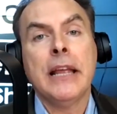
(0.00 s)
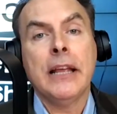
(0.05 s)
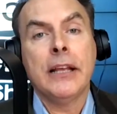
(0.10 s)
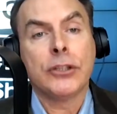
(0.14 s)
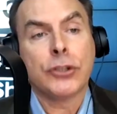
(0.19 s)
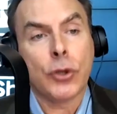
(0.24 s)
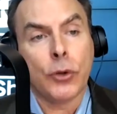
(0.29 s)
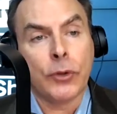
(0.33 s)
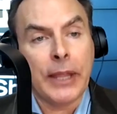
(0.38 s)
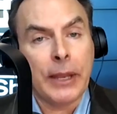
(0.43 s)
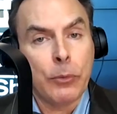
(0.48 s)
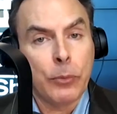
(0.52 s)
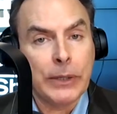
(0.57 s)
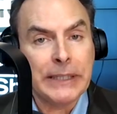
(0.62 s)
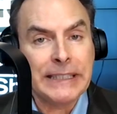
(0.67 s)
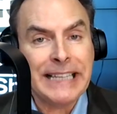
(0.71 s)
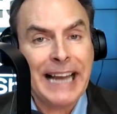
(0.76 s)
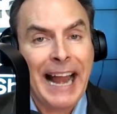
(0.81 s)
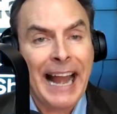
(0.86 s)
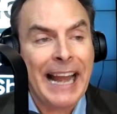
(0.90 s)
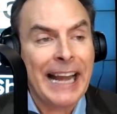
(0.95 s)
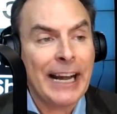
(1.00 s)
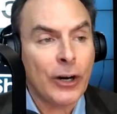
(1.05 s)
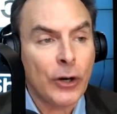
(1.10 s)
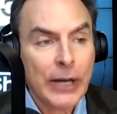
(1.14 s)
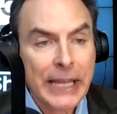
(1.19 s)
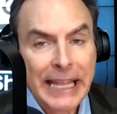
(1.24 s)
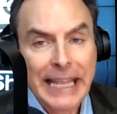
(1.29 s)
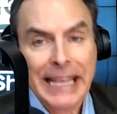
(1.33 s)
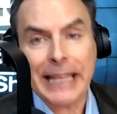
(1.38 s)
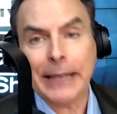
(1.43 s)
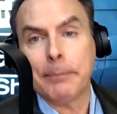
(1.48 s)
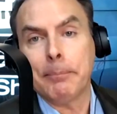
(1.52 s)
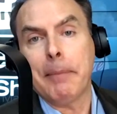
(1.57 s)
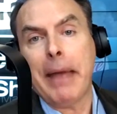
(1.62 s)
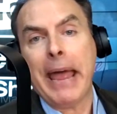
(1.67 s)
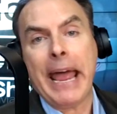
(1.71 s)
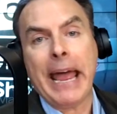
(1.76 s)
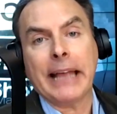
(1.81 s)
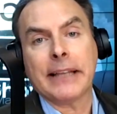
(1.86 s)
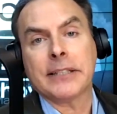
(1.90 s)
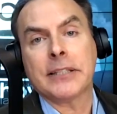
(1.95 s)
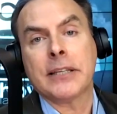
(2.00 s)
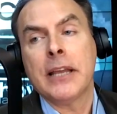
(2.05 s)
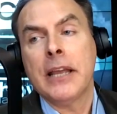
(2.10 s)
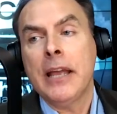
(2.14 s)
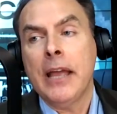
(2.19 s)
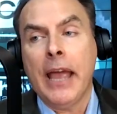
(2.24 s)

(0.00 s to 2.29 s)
So they retire en masse.